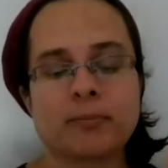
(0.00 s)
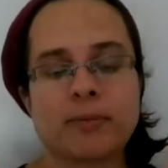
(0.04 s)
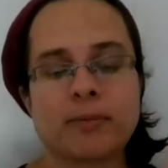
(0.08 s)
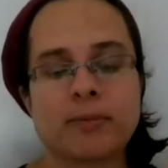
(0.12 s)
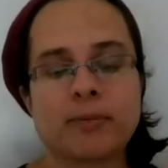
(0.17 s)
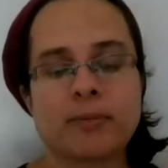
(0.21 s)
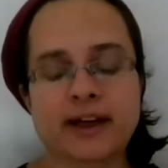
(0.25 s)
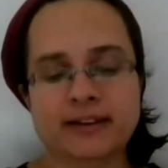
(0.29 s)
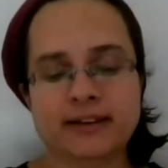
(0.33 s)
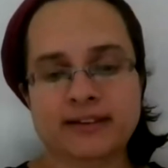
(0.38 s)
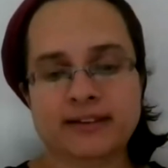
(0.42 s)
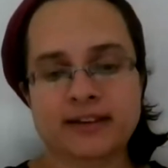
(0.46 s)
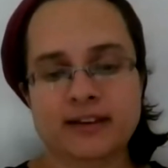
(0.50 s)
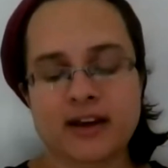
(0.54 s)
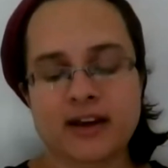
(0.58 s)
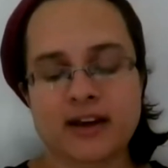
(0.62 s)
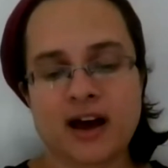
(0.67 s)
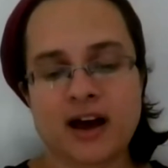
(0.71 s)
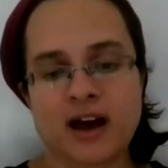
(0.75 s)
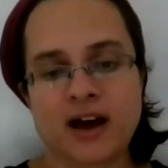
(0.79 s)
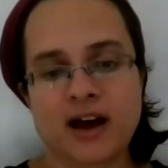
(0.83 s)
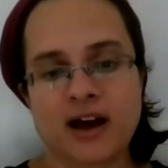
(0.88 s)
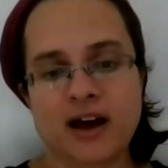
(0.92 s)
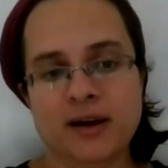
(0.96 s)
But
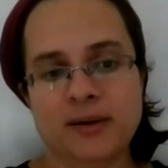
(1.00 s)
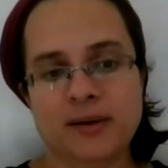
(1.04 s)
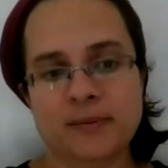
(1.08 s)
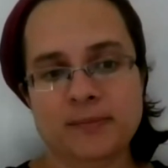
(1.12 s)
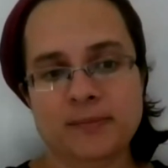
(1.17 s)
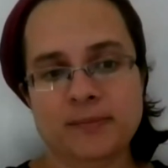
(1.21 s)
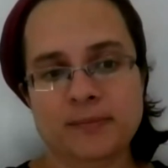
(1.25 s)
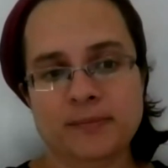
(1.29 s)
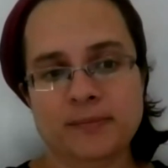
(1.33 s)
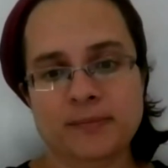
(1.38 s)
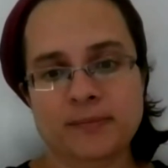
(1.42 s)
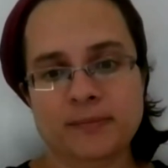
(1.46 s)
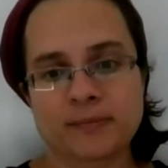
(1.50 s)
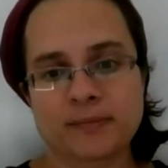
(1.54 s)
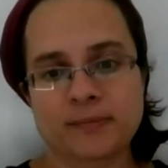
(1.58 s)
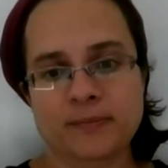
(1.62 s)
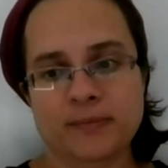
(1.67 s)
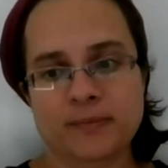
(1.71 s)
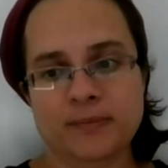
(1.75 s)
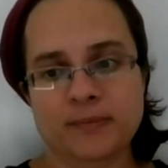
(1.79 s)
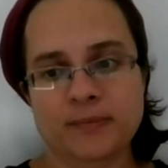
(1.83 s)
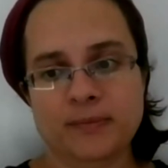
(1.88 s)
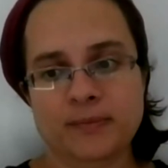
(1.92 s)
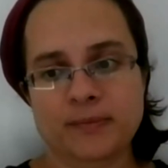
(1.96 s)
um,
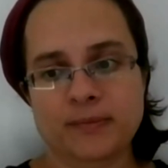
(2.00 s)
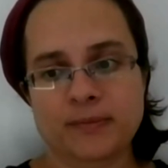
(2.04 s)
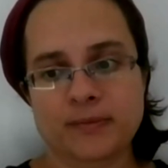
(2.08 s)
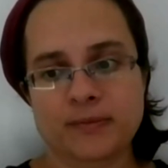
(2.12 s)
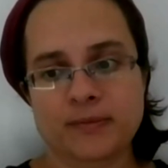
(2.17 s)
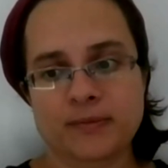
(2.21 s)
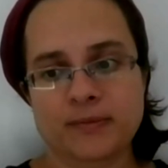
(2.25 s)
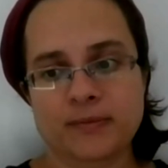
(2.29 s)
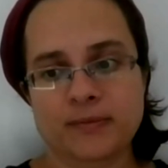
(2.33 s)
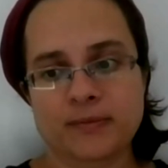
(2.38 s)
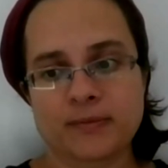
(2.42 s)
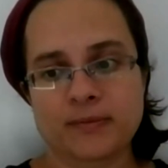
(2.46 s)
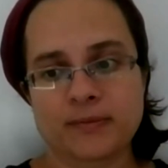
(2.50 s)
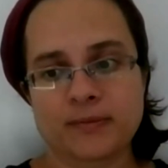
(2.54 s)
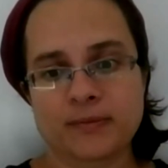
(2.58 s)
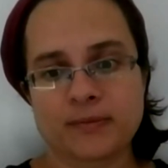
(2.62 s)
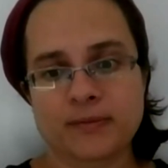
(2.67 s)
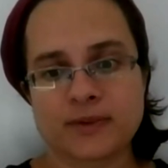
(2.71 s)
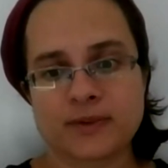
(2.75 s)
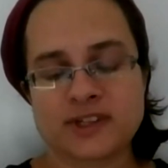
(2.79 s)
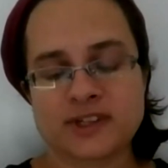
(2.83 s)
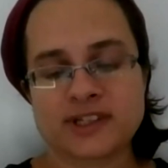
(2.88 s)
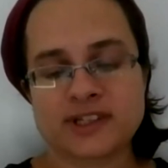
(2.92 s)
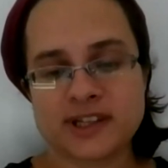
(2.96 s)

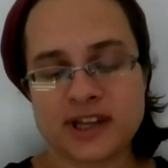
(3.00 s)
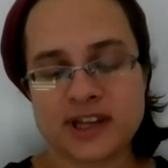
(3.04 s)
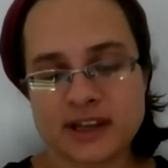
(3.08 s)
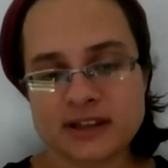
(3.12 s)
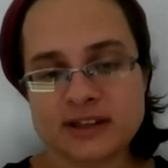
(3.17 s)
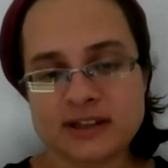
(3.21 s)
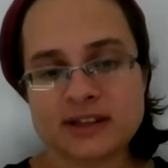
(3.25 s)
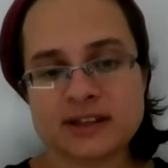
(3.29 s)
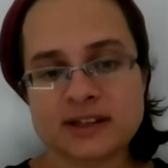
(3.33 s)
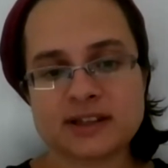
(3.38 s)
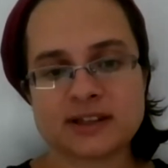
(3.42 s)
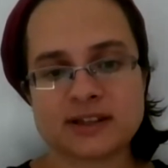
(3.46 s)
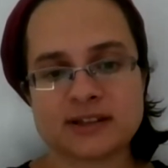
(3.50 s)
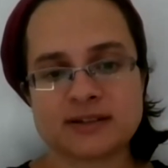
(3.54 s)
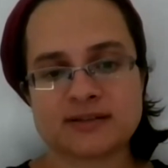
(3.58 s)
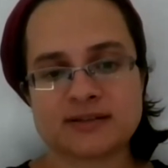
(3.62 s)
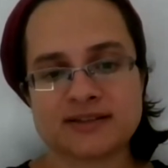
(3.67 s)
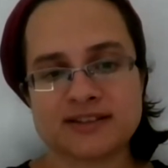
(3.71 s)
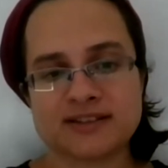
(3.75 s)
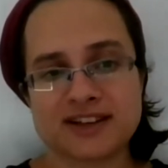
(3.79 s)
since